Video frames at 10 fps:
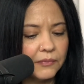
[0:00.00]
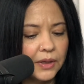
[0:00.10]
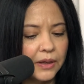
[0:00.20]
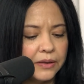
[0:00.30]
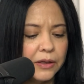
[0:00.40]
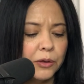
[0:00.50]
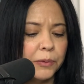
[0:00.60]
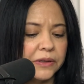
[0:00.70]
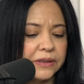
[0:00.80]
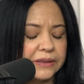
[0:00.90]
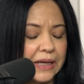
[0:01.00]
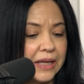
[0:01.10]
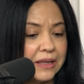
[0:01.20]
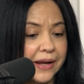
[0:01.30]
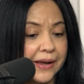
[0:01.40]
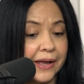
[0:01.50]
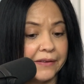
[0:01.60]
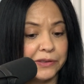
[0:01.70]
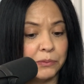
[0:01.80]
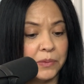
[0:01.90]
think about the day that I
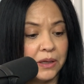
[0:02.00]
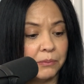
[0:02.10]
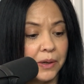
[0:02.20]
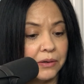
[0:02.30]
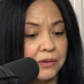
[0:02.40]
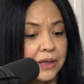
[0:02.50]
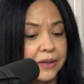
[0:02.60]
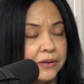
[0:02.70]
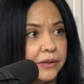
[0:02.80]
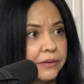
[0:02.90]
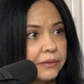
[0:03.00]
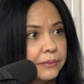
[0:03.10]
have to meet my creator,